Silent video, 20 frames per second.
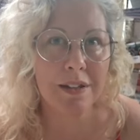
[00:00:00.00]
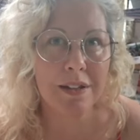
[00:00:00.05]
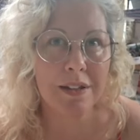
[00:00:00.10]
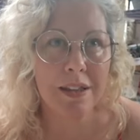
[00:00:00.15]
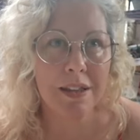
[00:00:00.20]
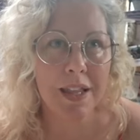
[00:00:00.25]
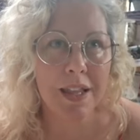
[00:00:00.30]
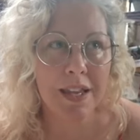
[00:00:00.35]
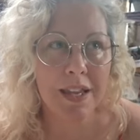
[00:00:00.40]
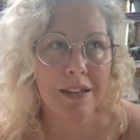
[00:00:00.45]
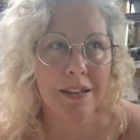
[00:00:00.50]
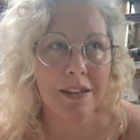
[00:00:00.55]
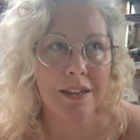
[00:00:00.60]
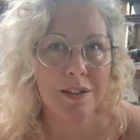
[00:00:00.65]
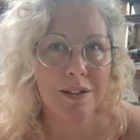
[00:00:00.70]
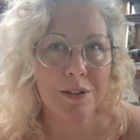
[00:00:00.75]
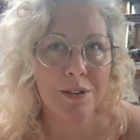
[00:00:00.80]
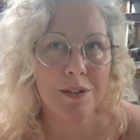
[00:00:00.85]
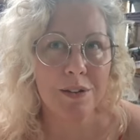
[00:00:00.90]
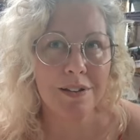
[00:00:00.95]
like
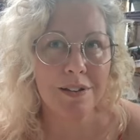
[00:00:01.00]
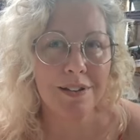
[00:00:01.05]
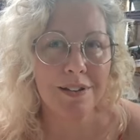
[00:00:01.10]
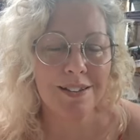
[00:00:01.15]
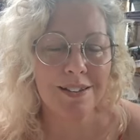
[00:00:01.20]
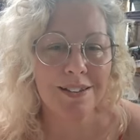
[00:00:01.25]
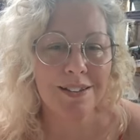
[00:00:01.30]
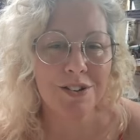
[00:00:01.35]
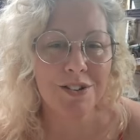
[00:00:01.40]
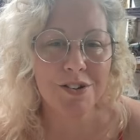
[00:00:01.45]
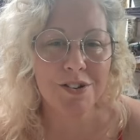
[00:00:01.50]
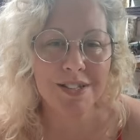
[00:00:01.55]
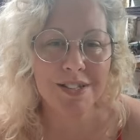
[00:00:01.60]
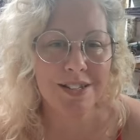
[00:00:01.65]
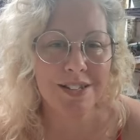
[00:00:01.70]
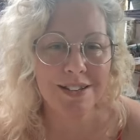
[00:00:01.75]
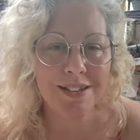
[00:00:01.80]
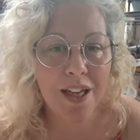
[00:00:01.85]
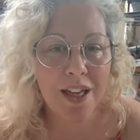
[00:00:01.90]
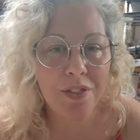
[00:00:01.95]
there's
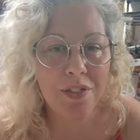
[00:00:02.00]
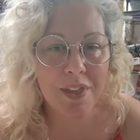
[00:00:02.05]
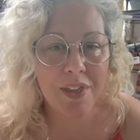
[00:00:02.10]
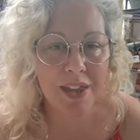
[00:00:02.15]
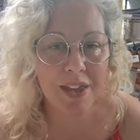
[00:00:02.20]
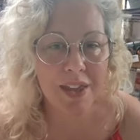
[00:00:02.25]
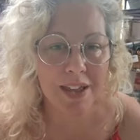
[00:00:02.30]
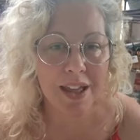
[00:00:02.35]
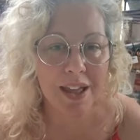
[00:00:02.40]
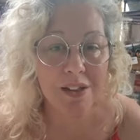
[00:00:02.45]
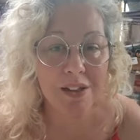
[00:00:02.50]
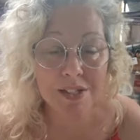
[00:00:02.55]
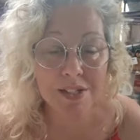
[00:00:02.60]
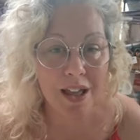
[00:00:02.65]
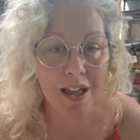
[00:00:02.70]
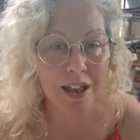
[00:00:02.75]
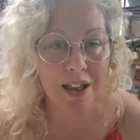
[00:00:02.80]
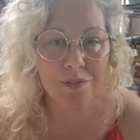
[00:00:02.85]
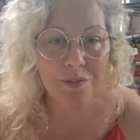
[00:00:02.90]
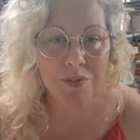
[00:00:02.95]
nothing
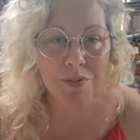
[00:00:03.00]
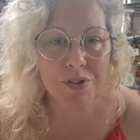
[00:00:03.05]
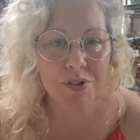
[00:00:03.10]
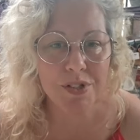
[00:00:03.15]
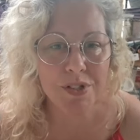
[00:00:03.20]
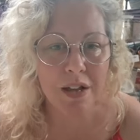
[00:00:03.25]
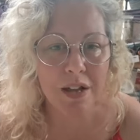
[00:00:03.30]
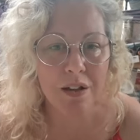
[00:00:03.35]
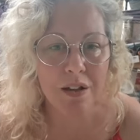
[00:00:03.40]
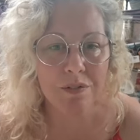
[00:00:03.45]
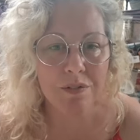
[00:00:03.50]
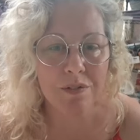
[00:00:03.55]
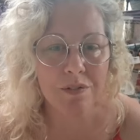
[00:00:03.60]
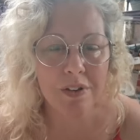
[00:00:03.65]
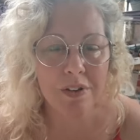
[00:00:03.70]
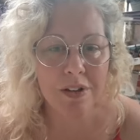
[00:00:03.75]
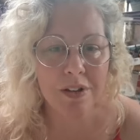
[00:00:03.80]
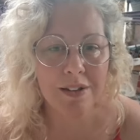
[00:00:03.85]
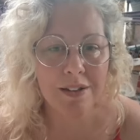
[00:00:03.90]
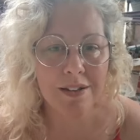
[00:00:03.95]
outside of yourself
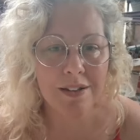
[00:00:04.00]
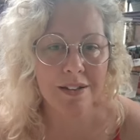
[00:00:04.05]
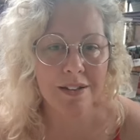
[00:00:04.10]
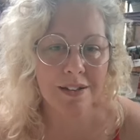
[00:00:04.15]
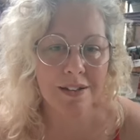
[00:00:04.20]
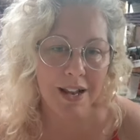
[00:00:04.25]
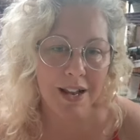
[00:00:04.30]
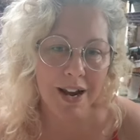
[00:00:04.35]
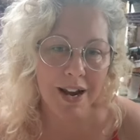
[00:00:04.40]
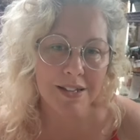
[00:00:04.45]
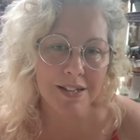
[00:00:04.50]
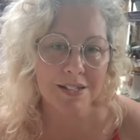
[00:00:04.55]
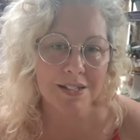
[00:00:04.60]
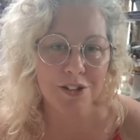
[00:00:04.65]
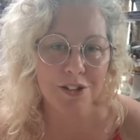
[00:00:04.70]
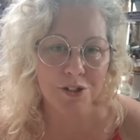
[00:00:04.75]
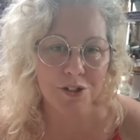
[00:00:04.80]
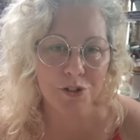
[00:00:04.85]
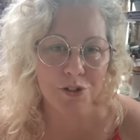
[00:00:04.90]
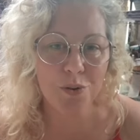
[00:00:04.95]
that has
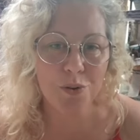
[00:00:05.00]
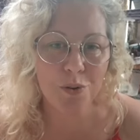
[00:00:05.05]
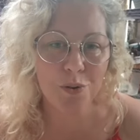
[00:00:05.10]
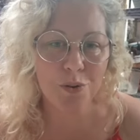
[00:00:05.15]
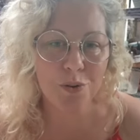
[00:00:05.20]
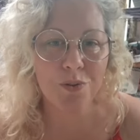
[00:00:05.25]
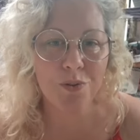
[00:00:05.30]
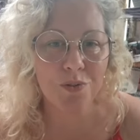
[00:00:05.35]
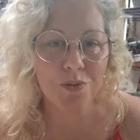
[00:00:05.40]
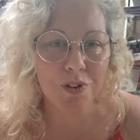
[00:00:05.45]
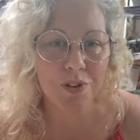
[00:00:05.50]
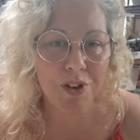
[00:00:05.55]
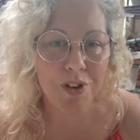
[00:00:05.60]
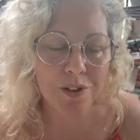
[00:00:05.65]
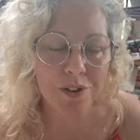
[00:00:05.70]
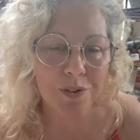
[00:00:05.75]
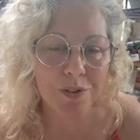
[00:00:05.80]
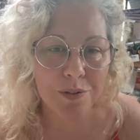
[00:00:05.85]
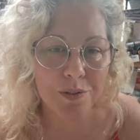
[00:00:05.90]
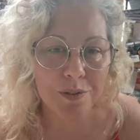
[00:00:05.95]
control over you.